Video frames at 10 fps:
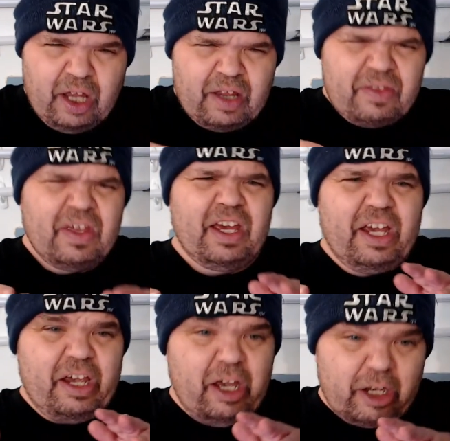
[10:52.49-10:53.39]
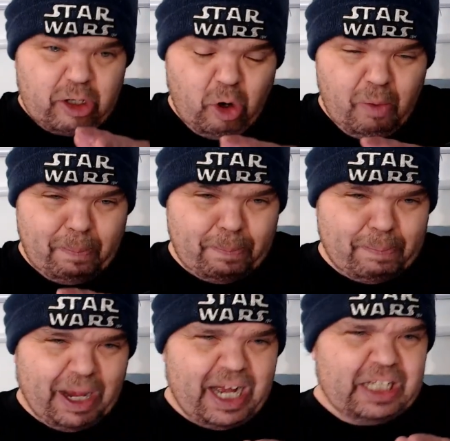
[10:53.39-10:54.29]
they go
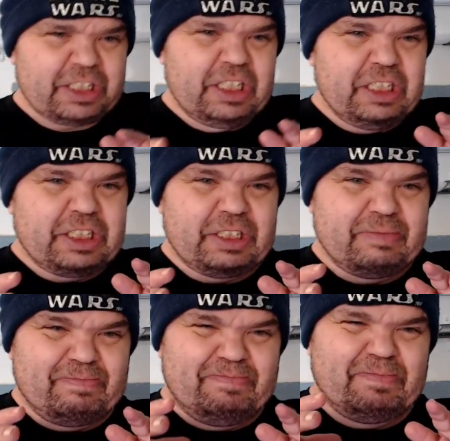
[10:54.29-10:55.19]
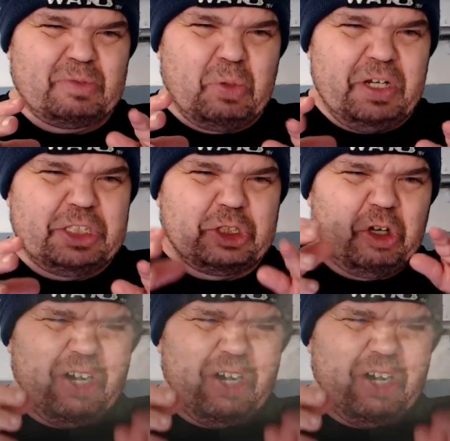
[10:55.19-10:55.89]
past this creature and